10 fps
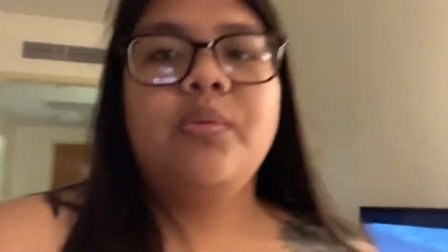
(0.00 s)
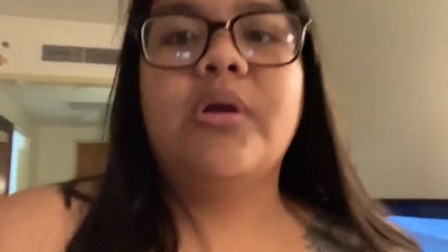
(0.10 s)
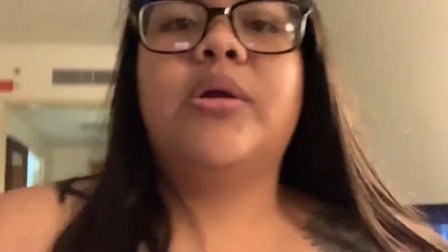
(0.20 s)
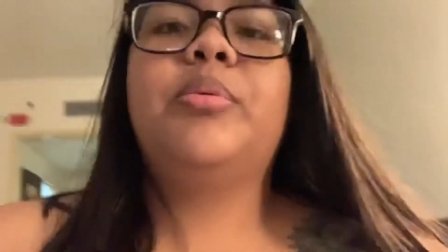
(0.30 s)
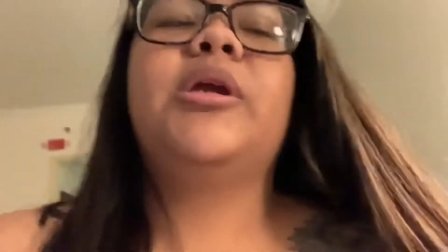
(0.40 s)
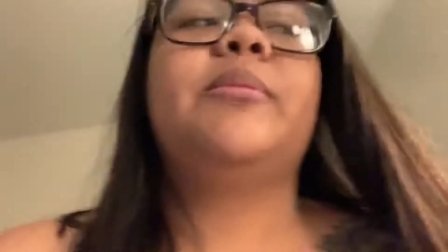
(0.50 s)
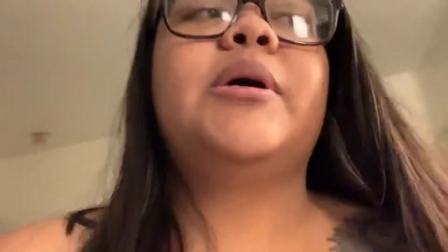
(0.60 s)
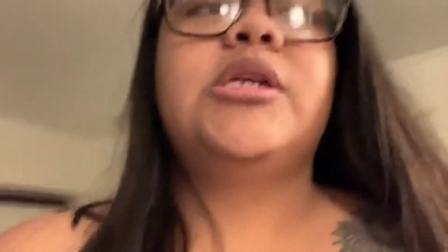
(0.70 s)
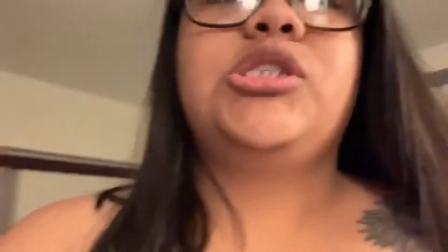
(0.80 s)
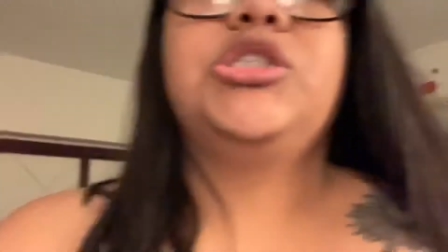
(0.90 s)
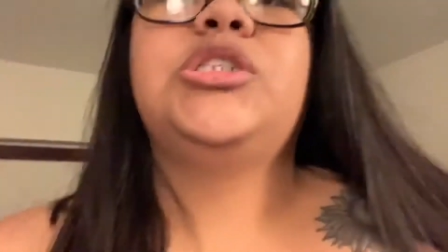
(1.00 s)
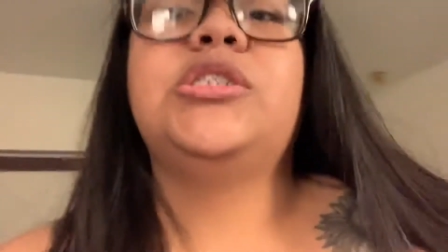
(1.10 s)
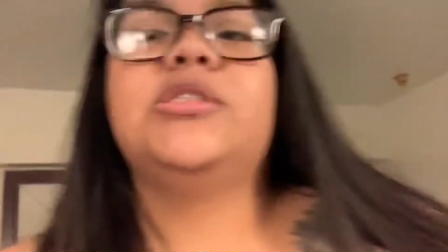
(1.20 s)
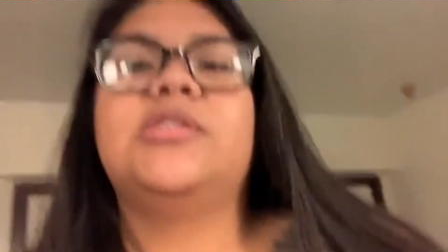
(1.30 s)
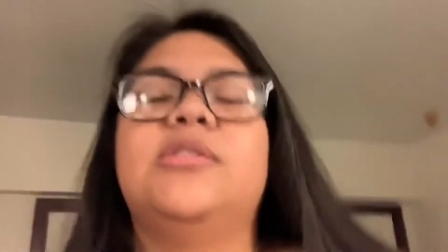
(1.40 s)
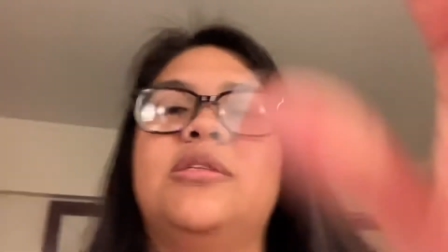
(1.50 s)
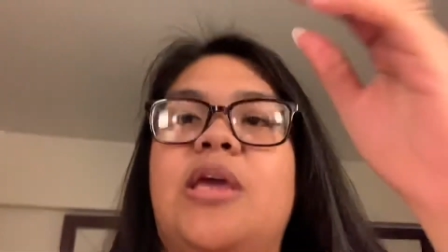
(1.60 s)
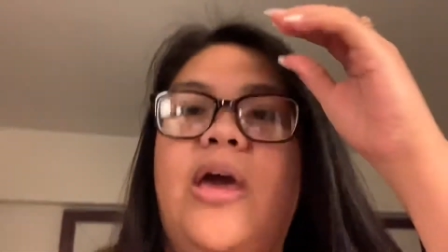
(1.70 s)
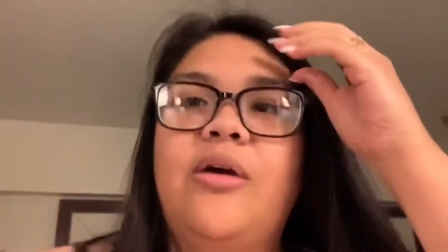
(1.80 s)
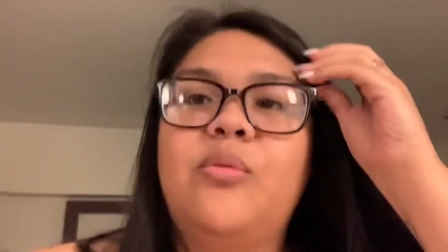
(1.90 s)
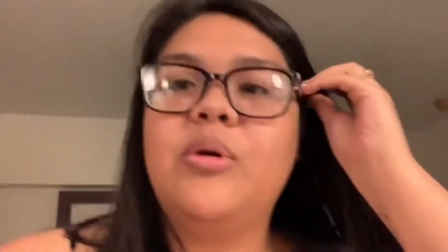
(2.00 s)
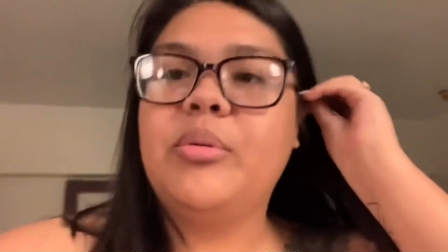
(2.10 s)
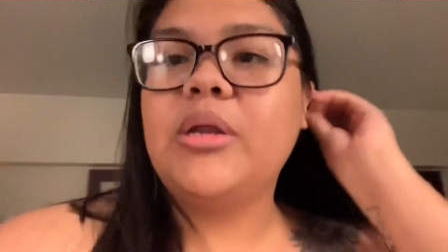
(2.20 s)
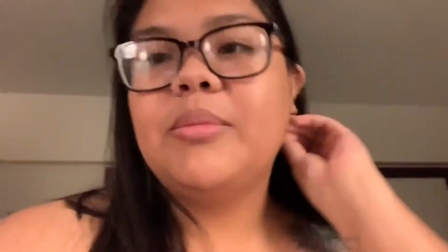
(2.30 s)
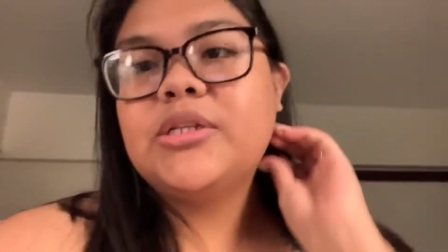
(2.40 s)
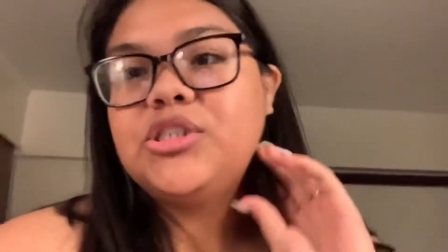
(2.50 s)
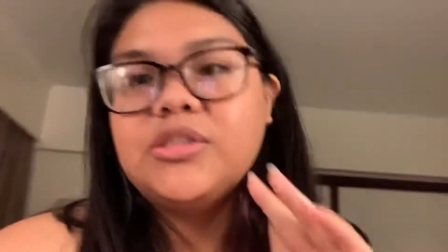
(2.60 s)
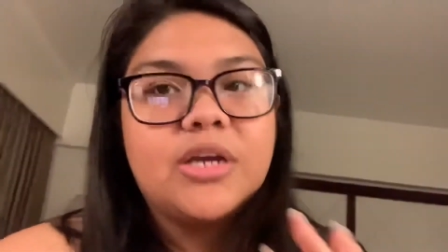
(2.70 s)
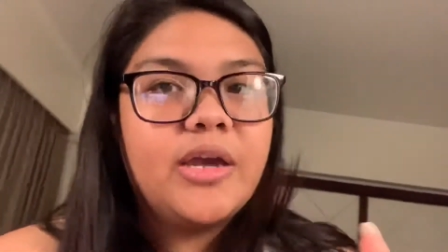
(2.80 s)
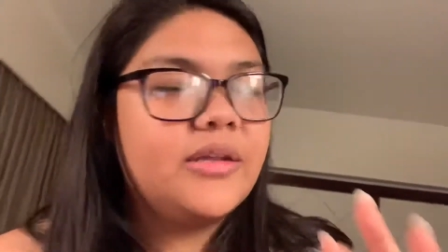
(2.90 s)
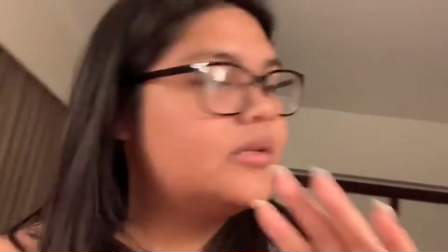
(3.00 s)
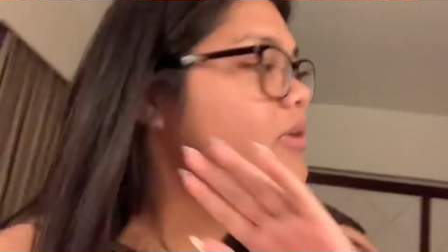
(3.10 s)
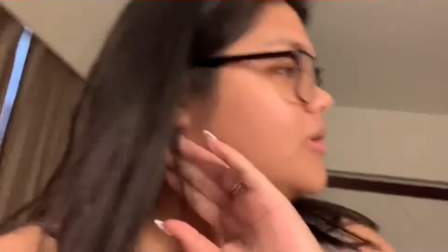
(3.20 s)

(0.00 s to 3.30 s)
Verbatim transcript: We're pretty much, yeah, we're pretty much done.